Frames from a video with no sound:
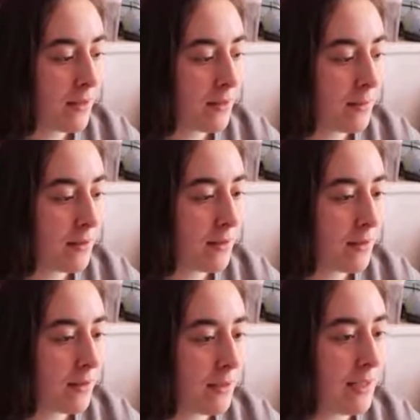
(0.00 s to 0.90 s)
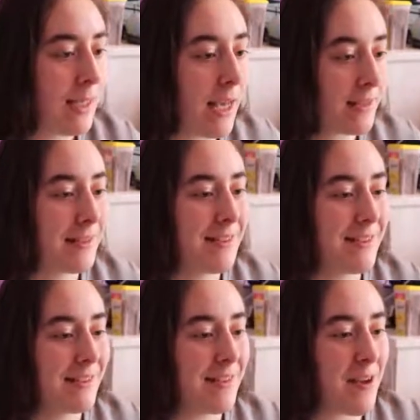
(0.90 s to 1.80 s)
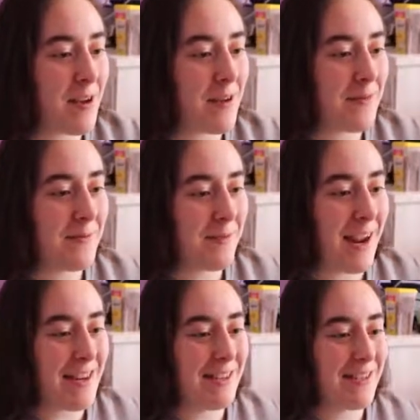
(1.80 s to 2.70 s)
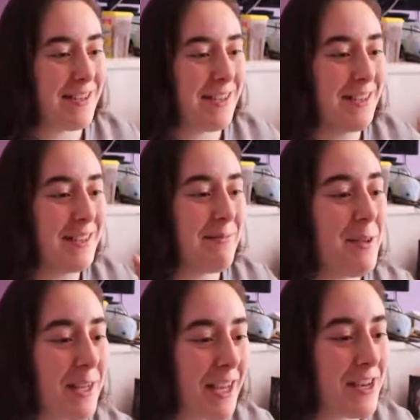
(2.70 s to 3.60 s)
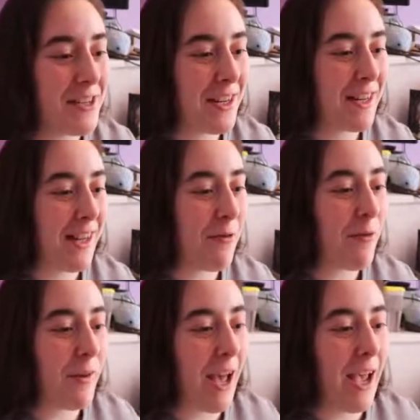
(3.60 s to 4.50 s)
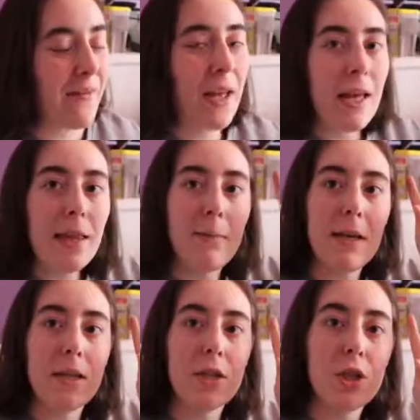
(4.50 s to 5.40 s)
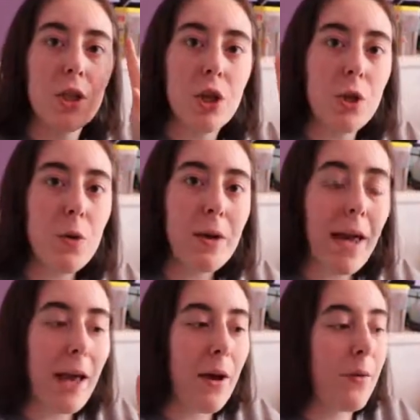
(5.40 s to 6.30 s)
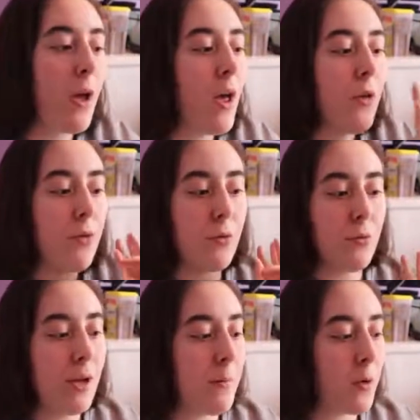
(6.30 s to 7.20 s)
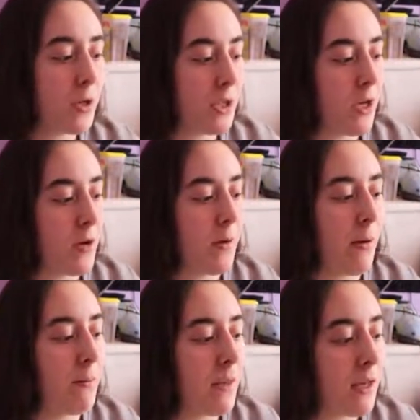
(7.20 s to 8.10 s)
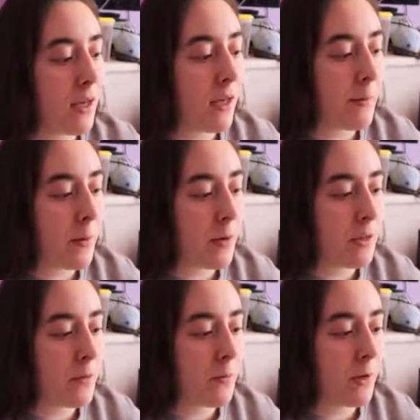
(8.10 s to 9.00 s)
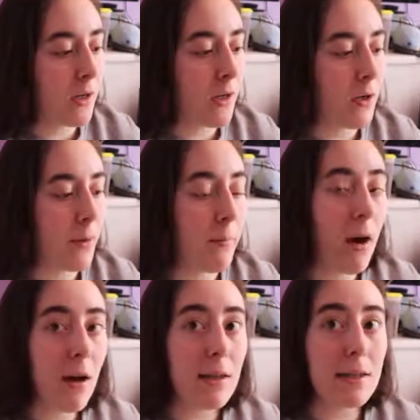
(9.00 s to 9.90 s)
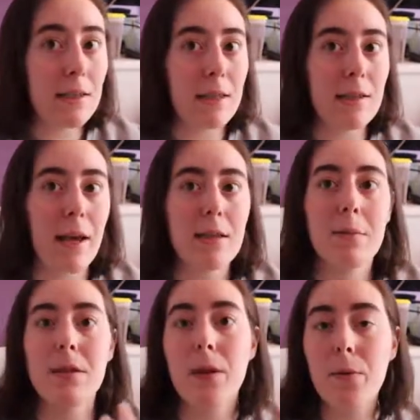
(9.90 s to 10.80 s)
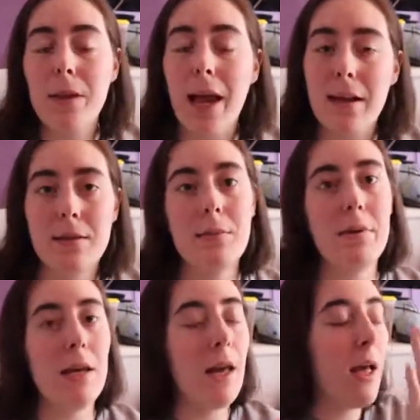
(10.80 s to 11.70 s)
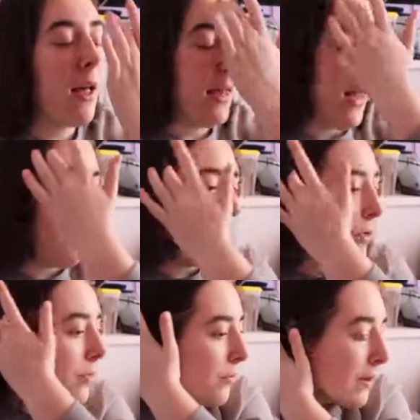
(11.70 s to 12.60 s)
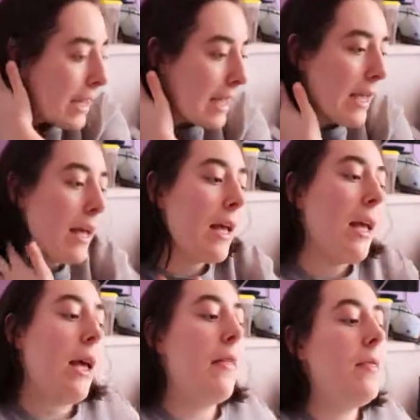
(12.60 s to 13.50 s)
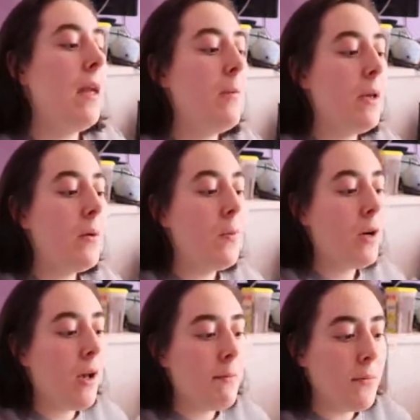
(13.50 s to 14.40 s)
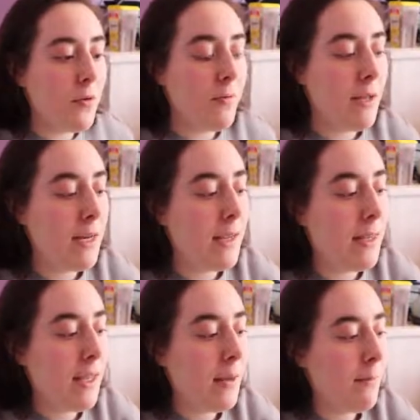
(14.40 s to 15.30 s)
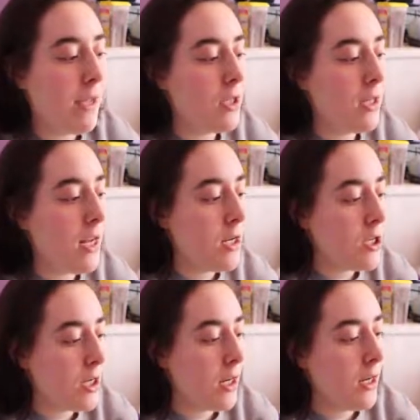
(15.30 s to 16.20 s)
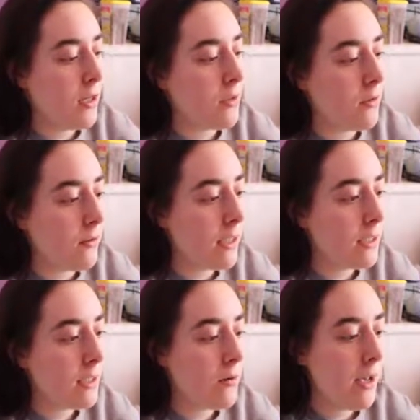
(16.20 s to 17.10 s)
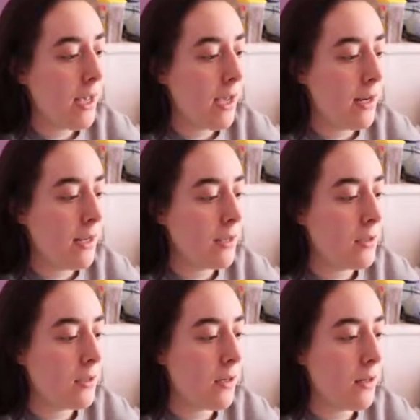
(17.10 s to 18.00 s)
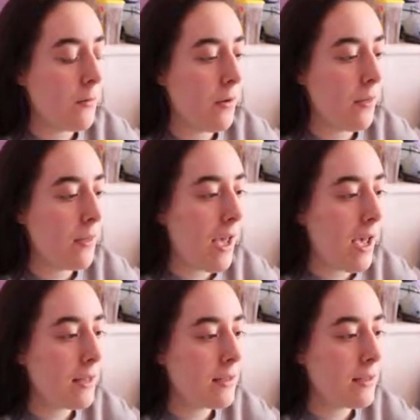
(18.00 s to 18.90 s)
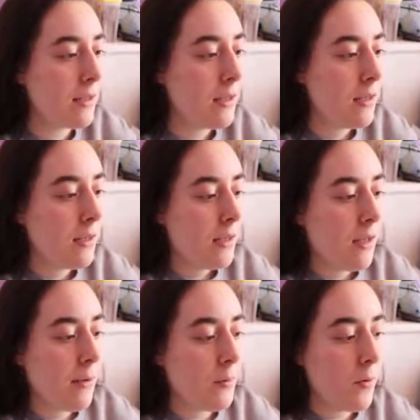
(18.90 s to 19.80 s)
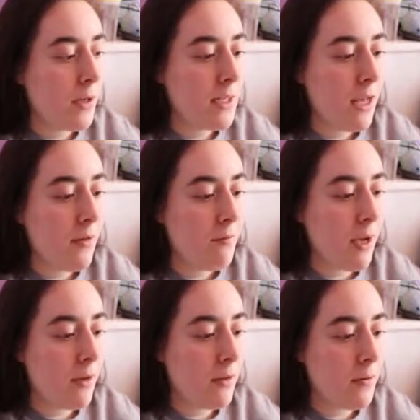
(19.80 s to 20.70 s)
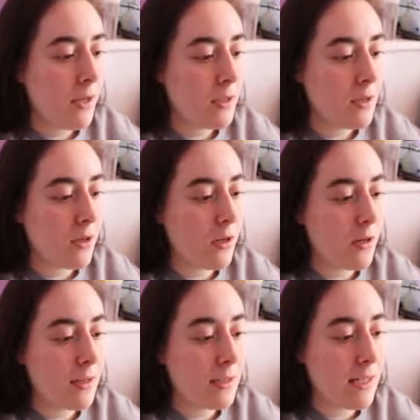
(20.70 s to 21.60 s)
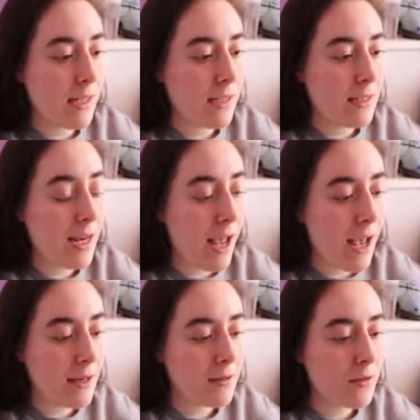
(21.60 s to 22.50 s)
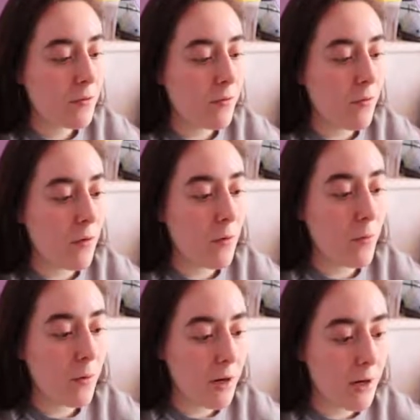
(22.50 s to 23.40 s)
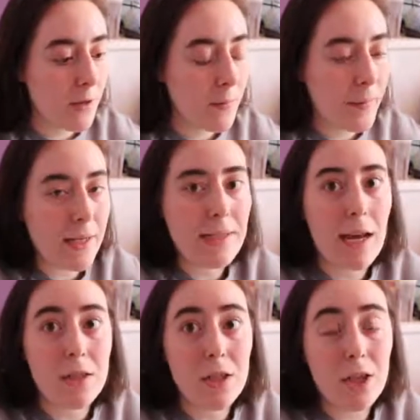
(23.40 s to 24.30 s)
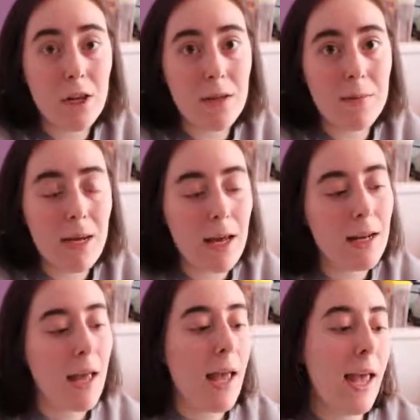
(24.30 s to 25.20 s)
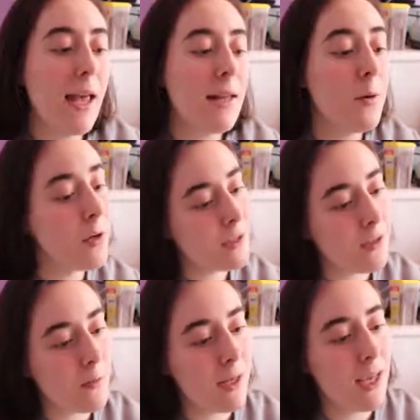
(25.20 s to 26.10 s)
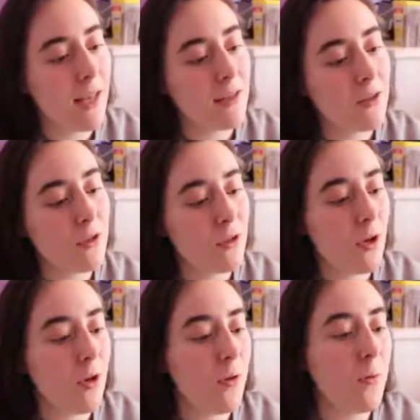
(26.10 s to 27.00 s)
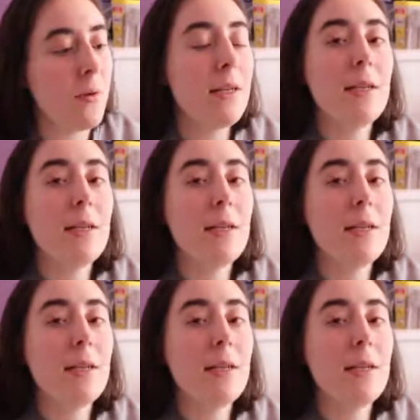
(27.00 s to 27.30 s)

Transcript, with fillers: Come on. Yes! All right, so she is communication level five. That means two down, three more to go. Now I'm thinking I'm going to work on her potty skill next because it only has to be level three and then we can work on movement and then imagination. So let's go ahead and get started with that. I'm going to have Paolo get started on his daily tasks for work because he hasn't started them yet, and he works on the weekends, so